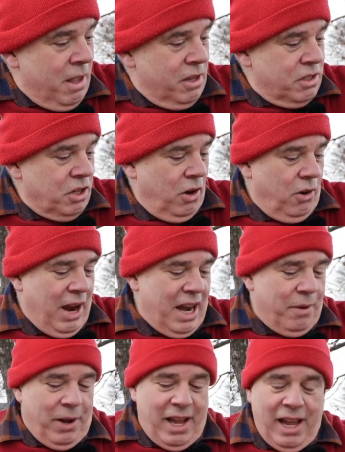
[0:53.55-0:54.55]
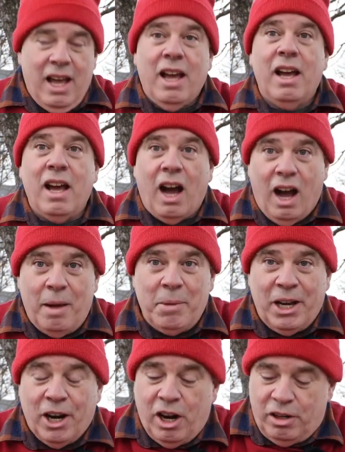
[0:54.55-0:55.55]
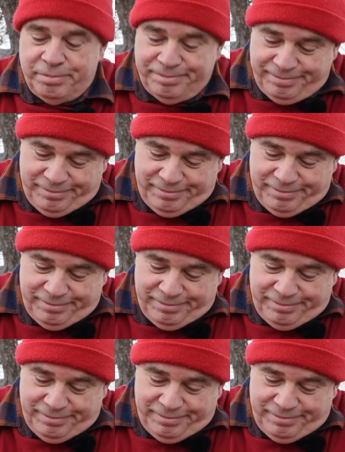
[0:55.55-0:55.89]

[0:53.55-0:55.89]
So anyway, I'm here.